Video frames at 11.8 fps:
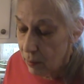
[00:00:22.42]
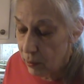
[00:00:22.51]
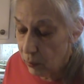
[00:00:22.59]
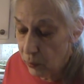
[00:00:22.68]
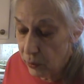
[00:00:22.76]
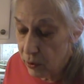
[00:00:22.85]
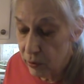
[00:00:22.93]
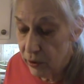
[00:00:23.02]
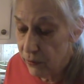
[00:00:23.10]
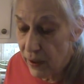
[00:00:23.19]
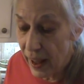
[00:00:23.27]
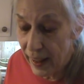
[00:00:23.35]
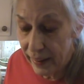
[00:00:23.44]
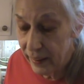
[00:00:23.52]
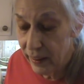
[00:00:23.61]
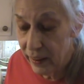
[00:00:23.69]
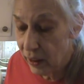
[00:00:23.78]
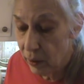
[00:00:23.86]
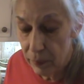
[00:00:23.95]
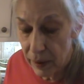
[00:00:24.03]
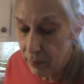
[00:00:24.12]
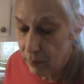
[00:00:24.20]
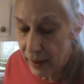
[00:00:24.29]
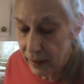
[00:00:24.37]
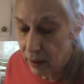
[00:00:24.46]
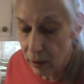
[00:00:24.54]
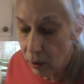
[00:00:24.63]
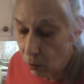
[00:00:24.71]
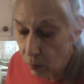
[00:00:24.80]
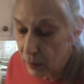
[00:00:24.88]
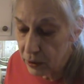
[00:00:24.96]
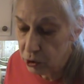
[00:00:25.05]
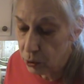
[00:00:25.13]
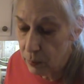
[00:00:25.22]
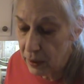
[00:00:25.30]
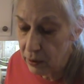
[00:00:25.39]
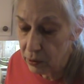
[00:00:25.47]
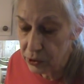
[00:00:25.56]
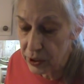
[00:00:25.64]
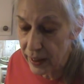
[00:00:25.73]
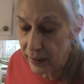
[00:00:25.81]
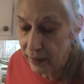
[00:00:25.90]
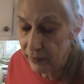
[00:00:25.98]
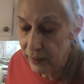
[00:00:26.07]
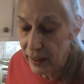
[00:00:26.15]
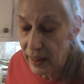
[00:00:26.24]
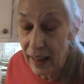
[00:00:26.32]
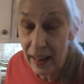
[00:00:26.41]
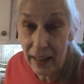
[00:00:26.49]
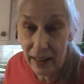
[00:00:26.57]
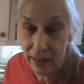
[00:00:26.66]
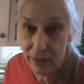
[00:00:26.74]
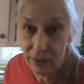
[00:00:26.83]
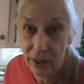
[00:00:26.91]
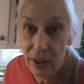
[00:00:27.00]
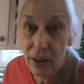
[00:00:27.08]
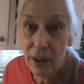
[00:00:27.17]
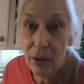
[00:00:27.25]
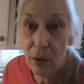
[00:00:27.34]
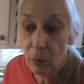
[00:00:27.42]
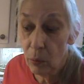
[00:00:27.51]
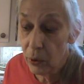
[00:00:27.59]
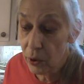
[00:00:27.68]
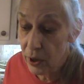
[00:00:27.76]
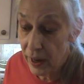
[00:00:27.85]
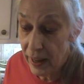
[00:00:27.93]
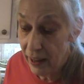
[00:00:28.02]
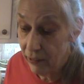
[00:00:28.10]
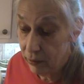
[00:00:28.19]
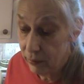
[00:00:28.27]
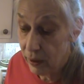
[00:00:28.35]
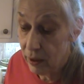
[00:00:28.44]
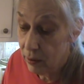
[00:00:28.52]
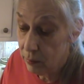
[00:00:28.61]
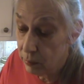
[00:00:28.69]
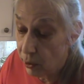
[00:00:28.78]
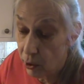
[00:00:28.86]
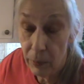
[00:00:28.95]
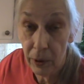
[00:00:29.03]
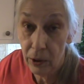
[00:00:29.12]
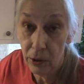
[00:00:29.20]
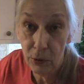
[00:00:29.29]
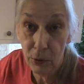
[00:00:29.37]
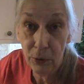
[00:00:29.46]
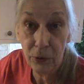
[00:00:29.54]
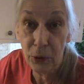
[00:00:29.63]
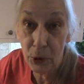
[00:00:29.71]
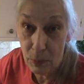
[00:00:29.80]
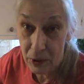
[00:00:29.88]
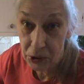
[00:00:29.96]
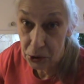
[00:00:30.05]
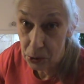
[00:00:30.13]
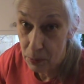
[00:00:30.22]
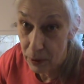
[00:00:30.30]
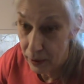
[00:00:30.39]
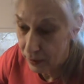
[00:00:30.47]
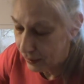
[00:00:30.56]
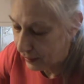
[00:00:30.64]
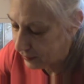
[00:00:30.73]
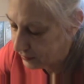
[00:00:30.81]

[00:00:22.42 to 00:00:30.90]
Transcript: But we're going to divide it up and make a whole bunch of meals out of it, and we're going to have a barbecue for Mister Bucky.